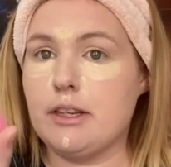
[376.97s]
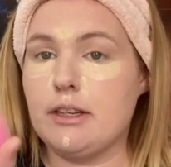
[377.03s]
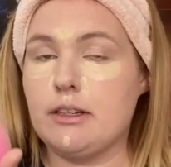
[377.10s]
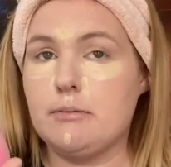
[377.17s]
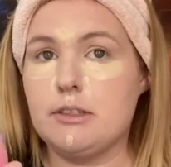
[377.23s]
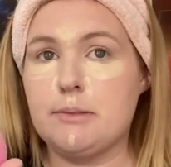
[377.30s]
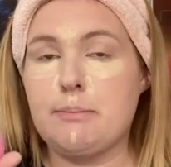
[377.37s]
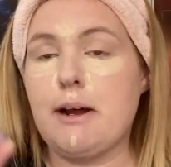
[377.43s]

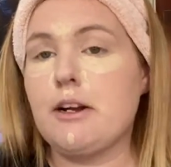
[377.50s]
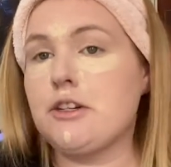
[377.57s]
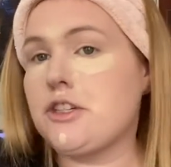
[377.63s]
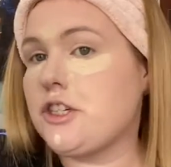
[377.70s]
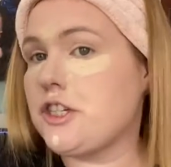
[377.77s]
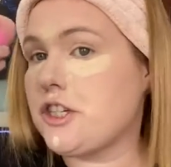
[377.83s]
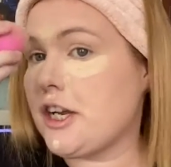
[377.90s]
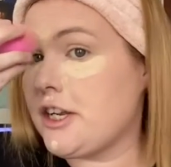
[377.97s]

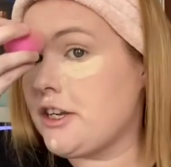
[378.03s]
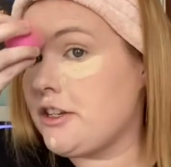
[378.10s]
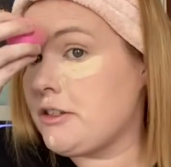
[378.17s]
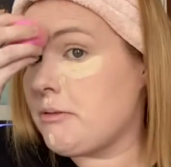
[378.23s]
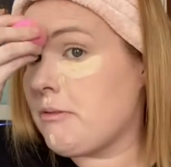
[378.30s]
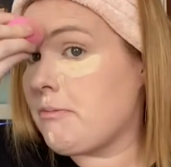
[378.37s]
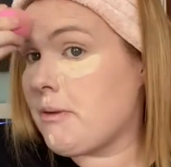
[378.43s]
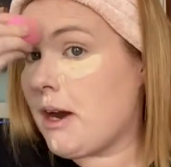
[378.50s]
sponge I use
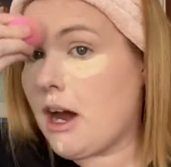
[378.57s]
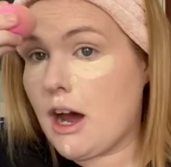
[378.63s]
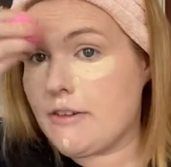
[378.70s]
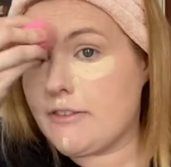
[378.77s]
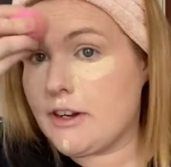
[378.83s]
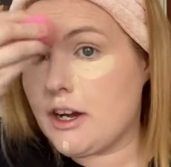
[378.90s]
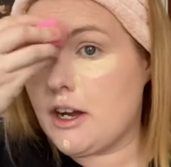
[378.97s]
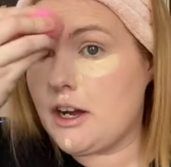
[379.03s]
with my
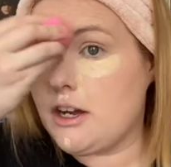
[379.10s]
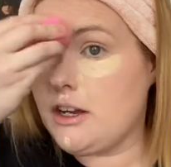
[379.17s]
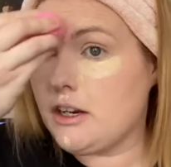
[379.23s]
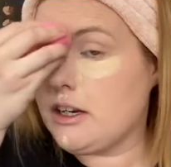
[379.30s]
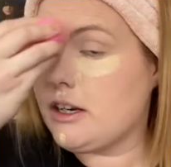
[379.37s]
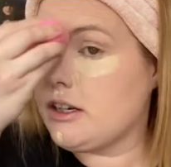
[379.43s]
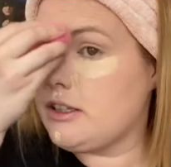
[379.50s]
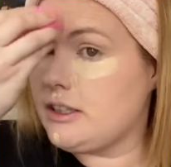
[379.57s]
other
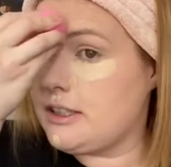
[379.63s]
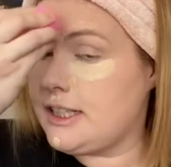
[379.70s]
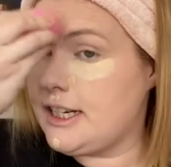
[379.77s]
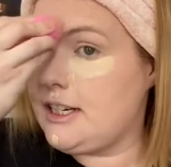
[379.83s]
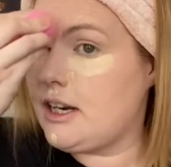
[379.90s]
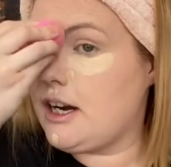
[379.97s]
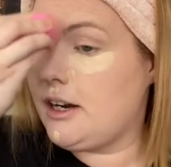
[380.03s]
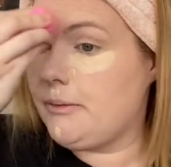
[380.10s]

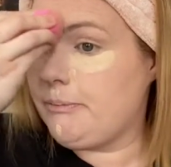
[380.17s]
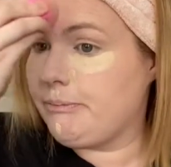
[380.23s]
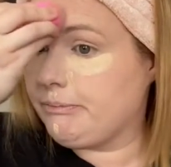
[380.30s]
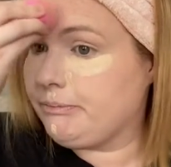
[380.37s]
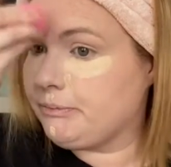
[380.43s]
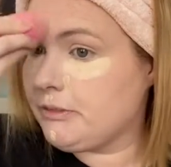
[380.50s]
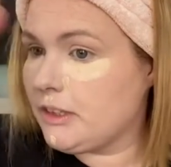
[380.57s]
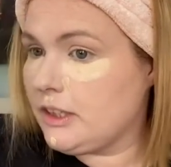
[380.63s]
concealer.
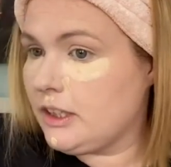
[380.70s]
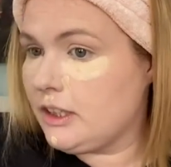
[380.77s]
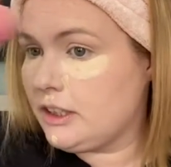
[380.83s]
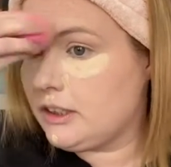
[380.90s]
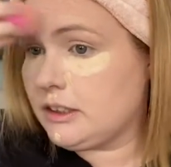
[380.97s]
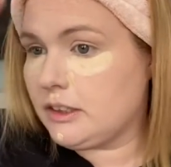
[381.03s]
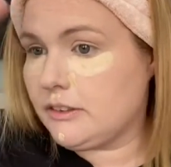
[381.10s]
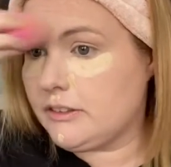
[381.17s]

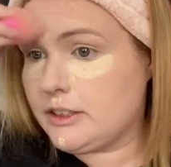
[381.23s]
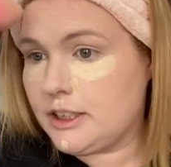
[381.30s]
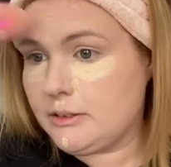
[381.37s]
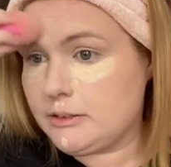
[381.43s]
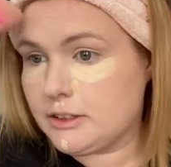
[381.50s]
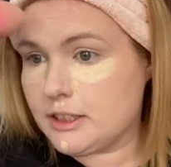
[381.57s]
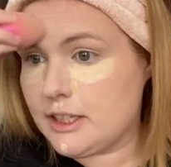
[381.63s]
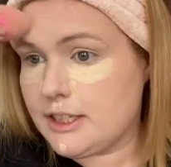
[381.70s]
So obviously
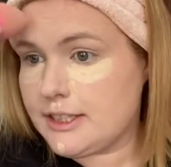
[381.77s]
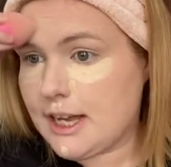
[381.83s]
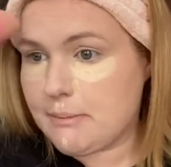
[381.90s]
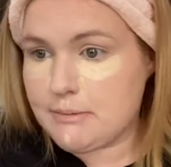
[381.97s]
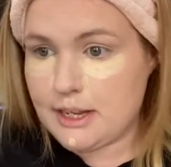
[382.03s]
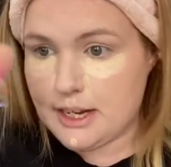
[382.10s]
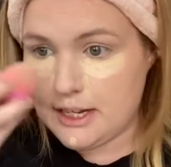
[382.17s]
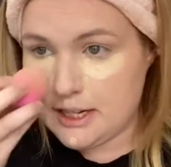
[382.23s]
I'm just going to dab
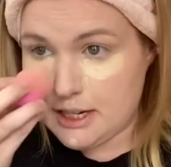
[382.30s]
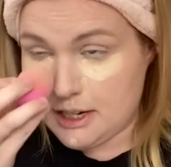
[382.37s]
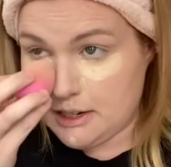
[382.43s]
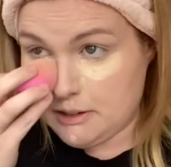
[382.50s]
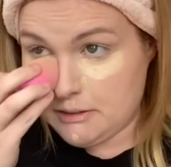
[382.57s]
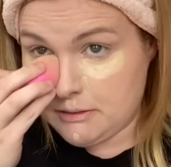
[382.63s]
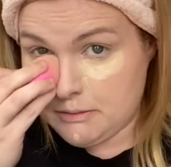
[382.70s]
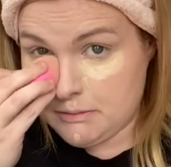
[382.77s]
that in now.